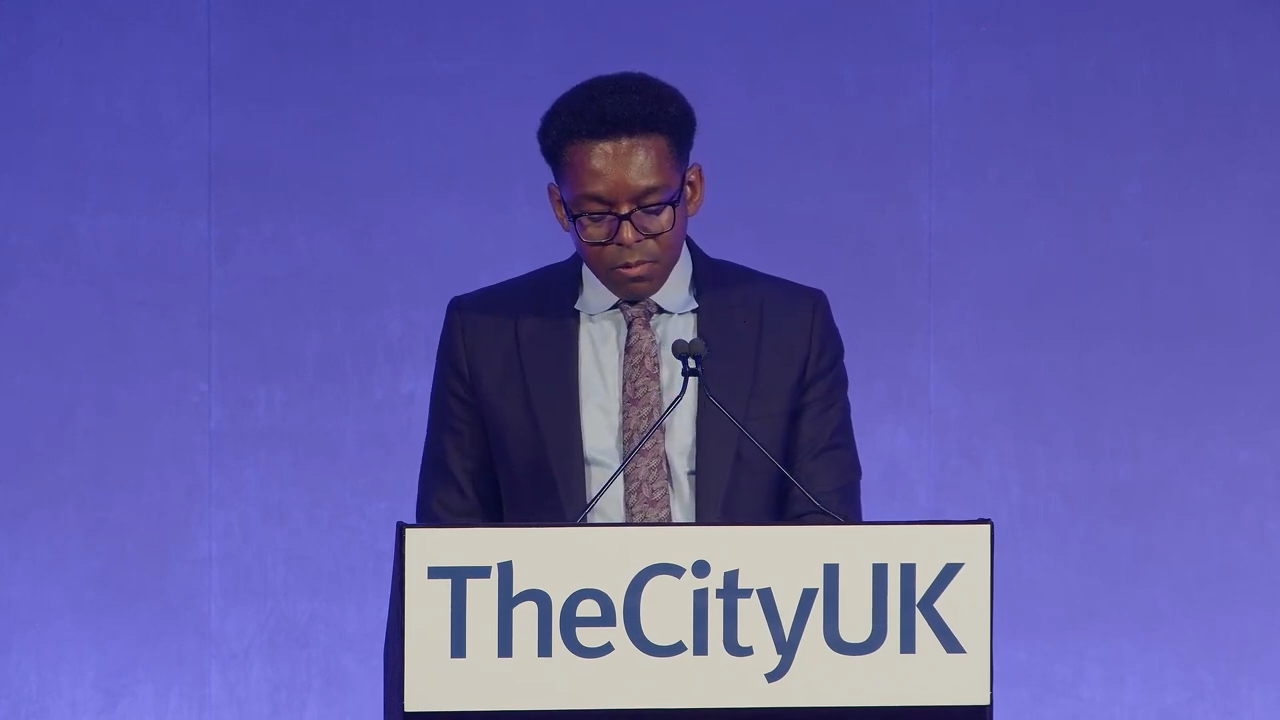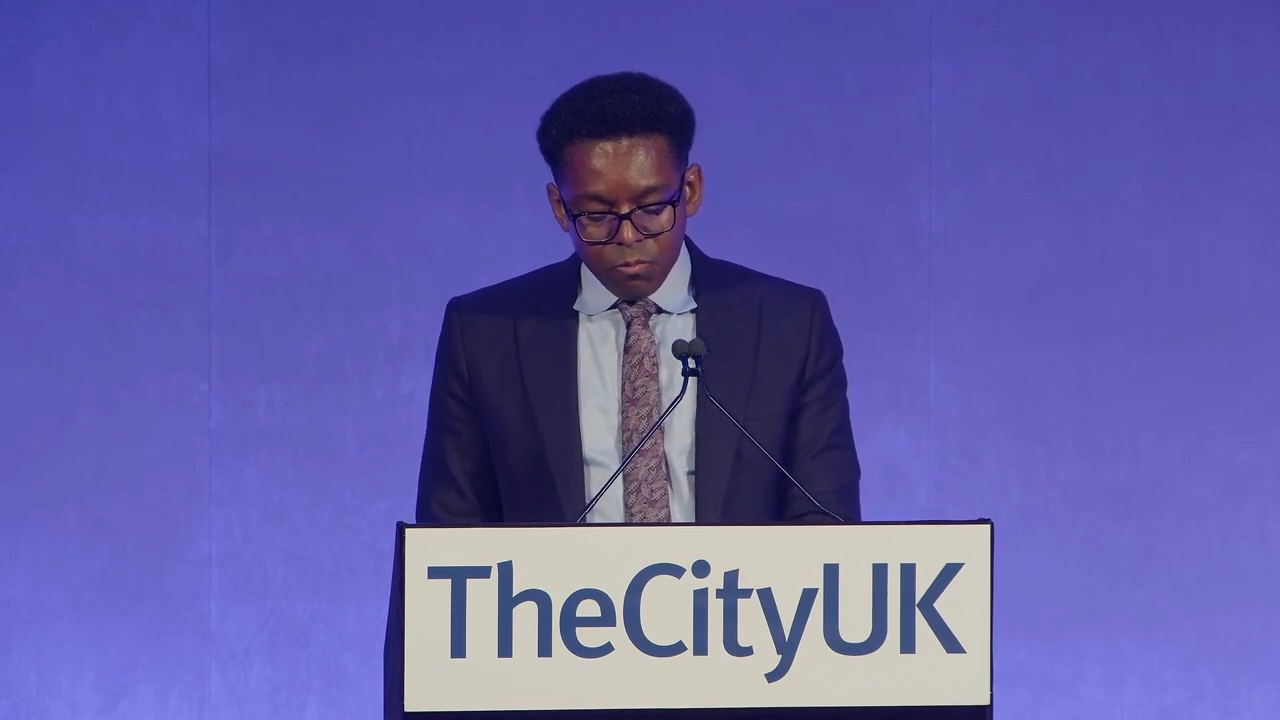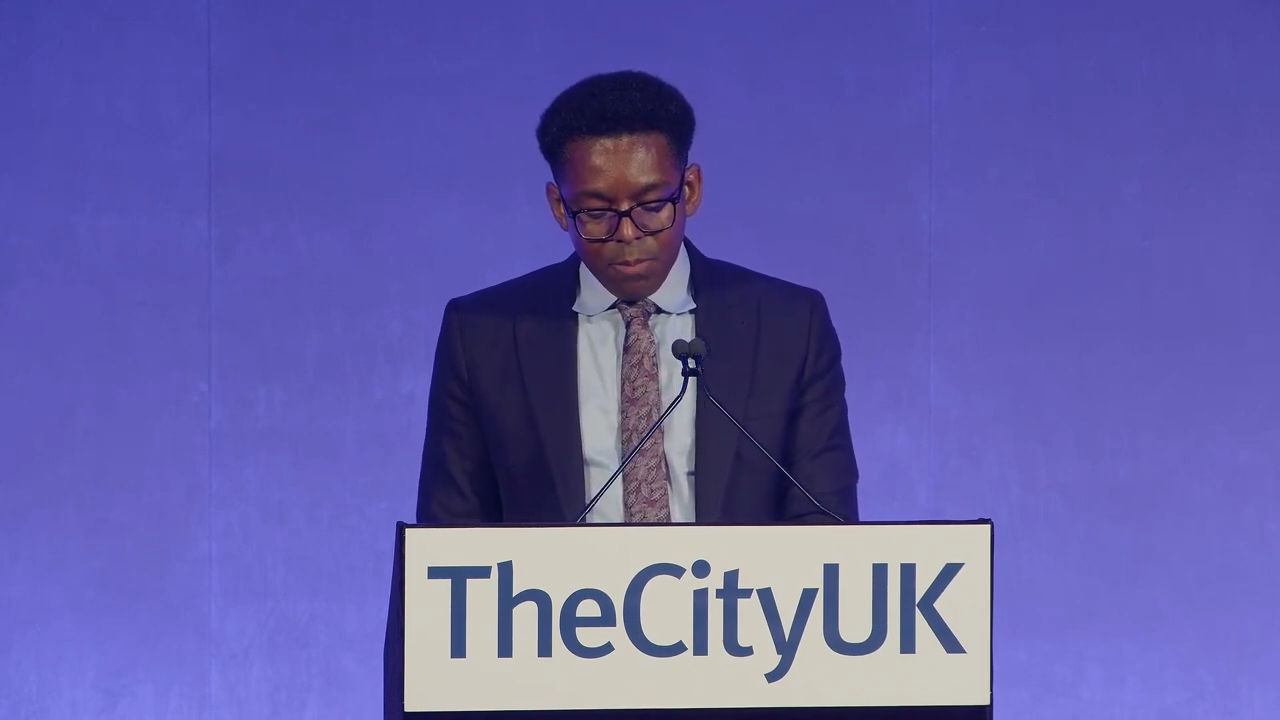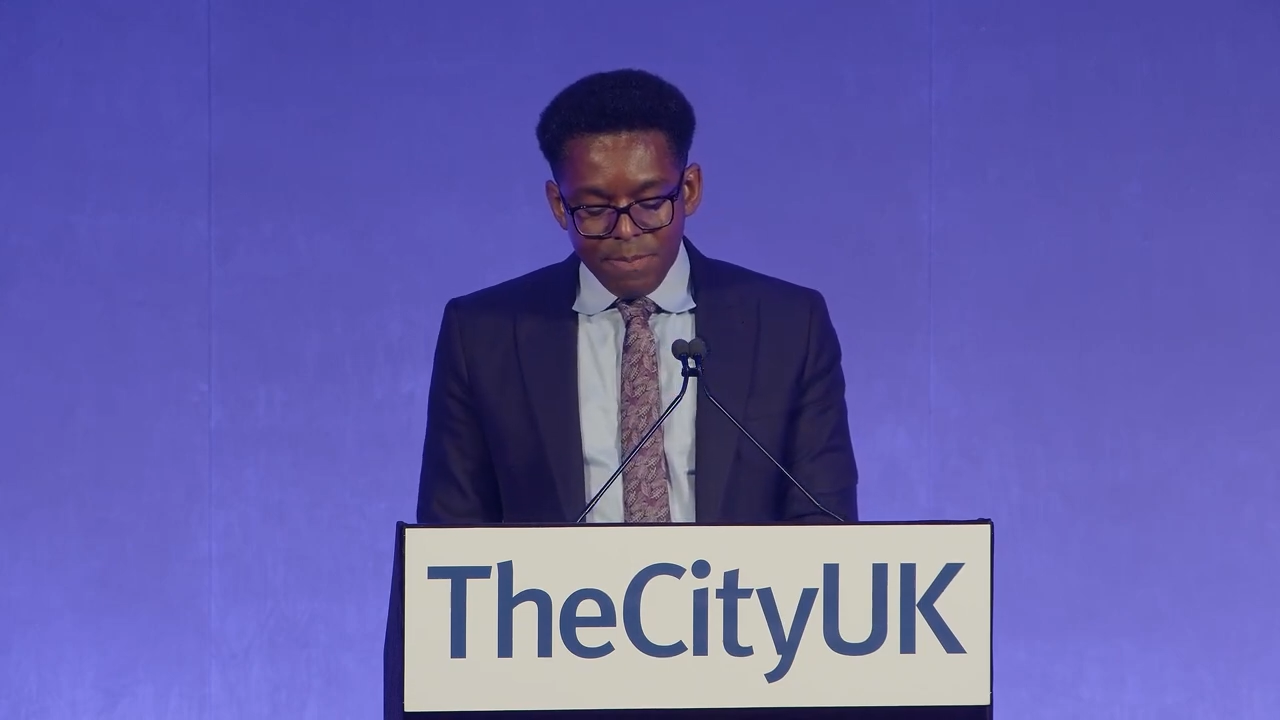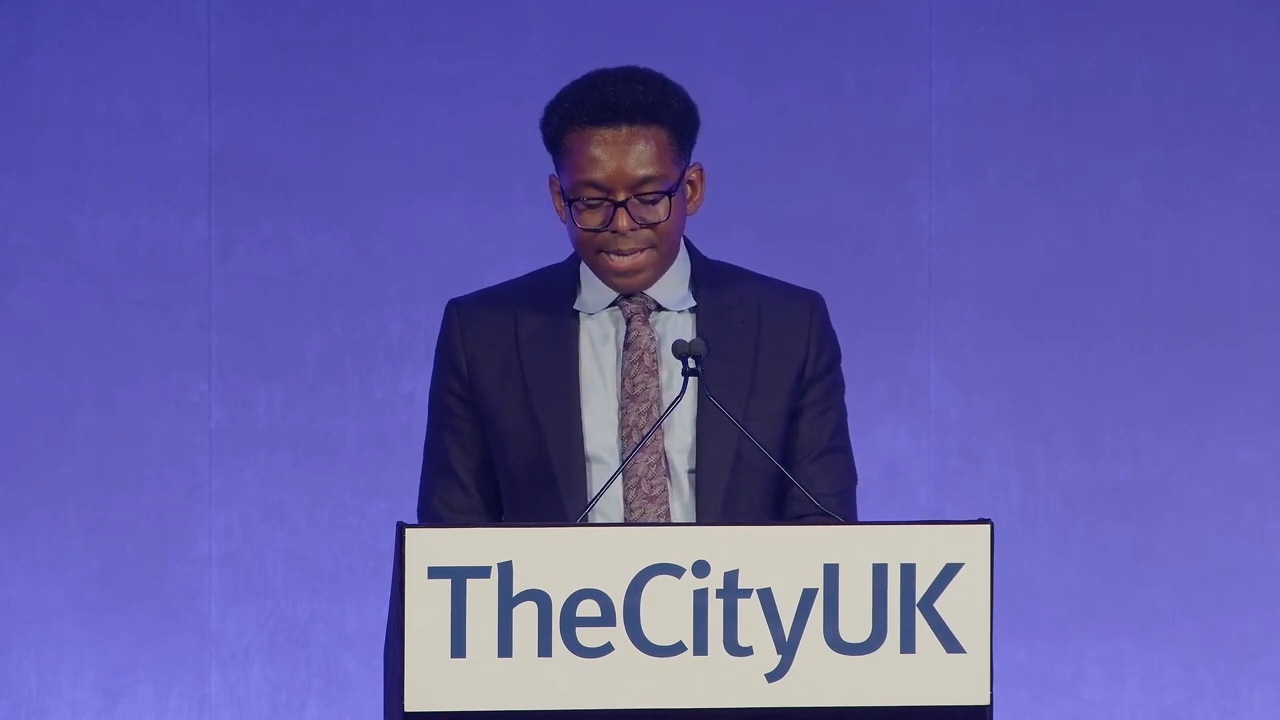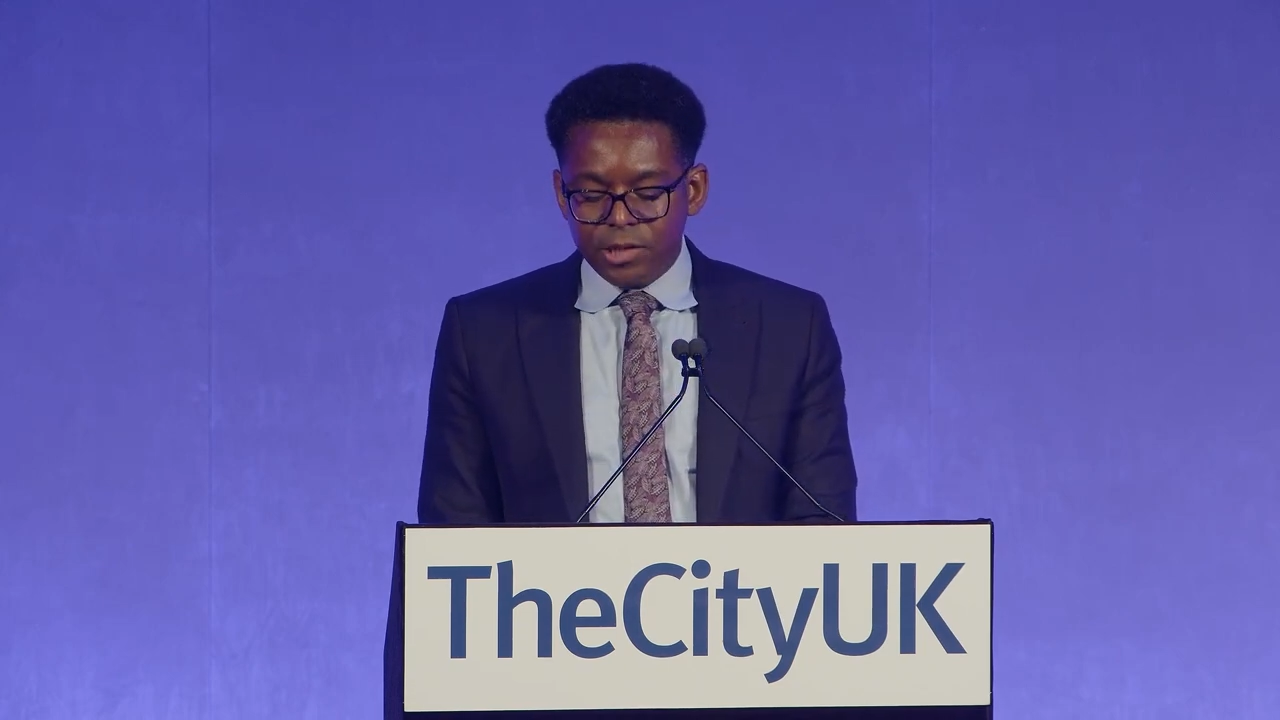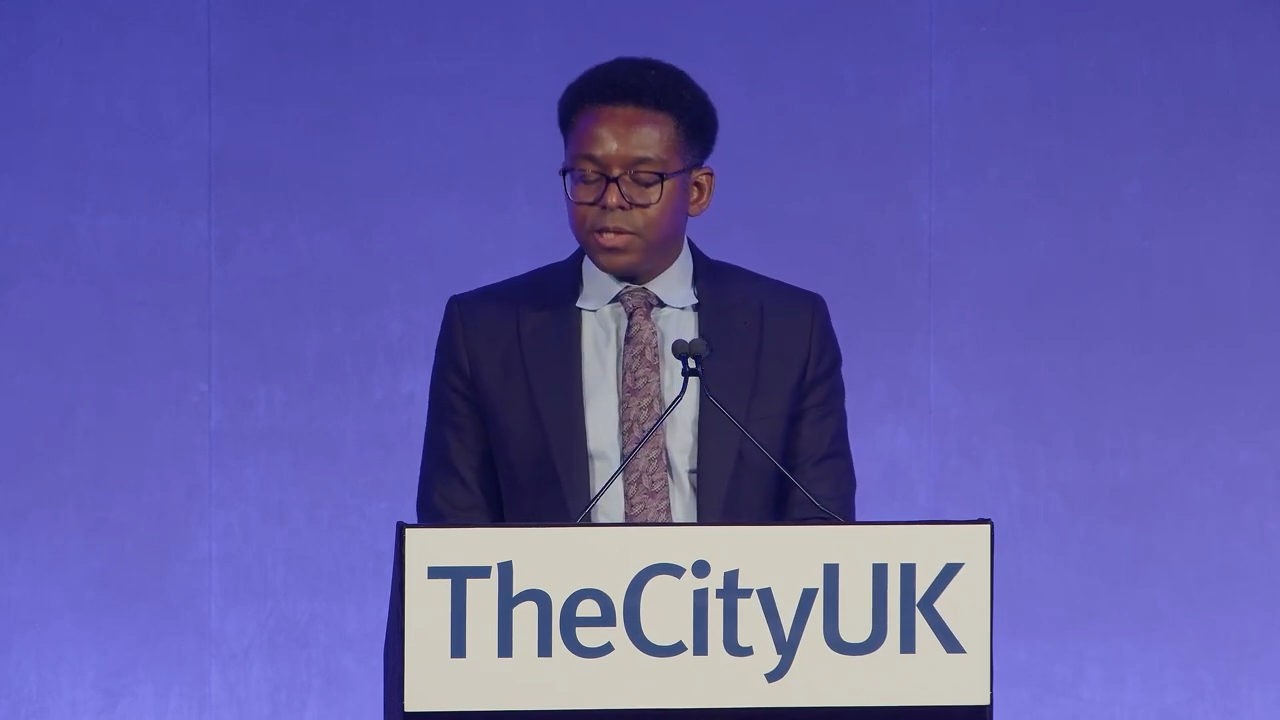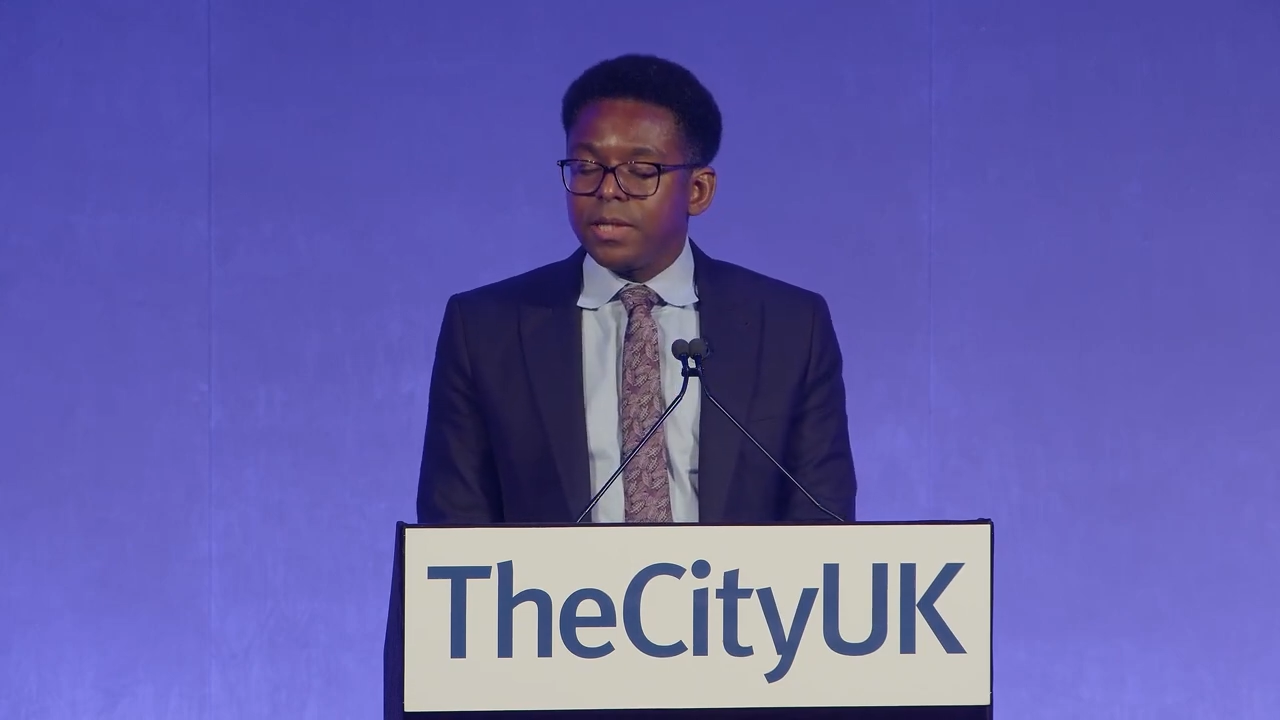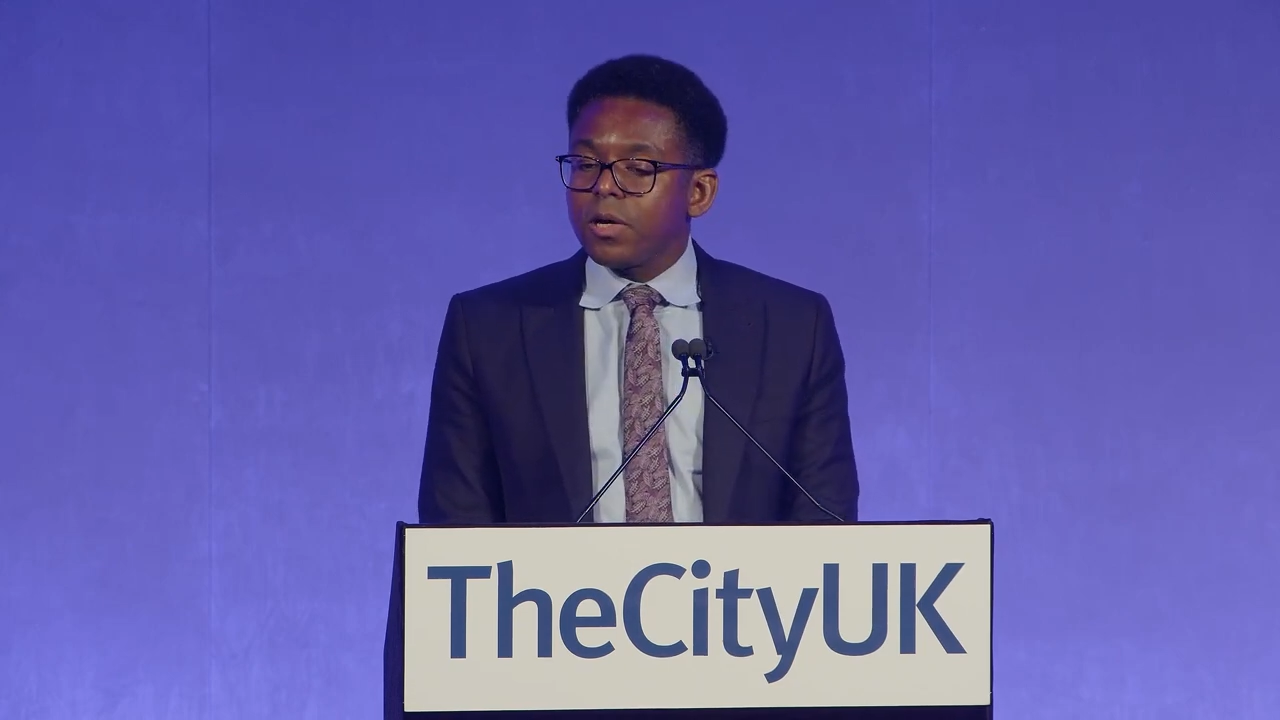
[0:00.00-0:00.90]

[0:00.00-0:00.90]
while managing